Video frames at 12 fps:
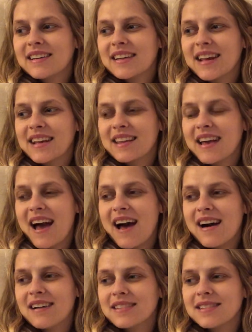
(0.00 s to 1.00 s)
getting the
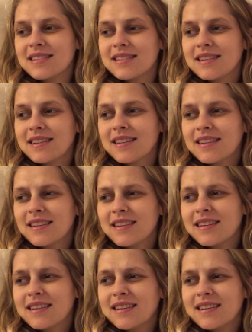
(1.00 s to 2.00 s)
house
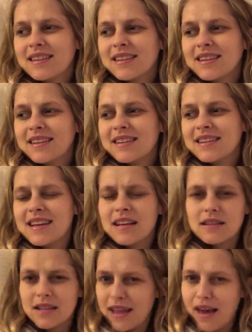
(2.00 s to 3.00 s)

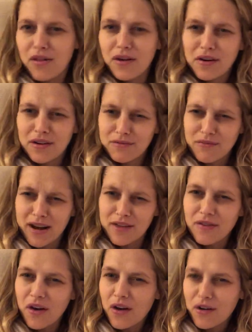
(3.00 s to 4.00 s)
together and ready
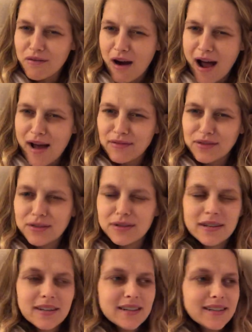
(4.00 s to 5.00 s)
for her arrival.